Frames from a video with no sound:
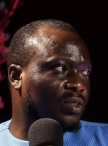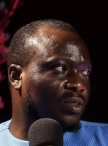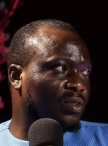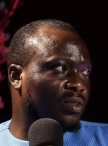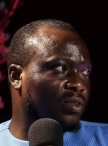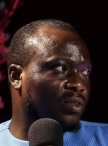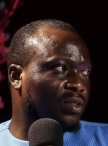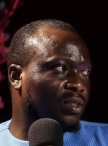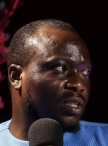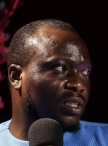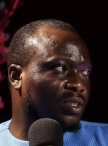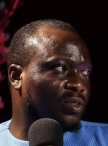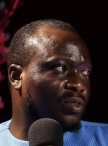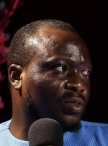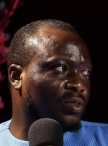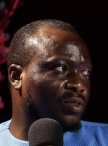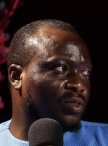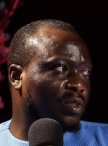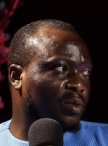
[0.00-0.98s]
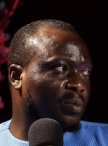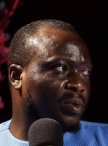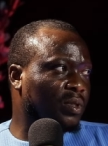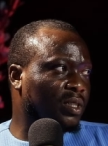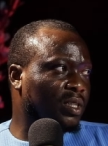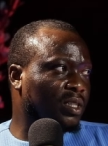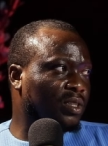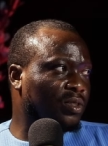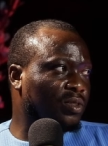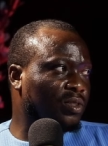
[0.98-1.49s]
no there's no support,
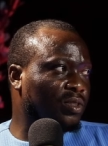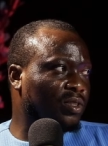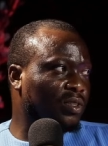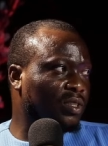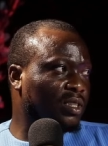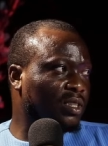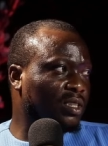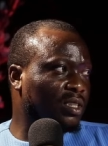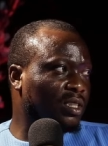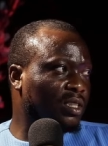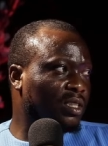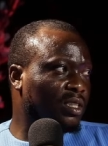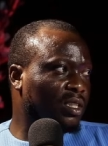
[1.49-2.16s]
there's no unity?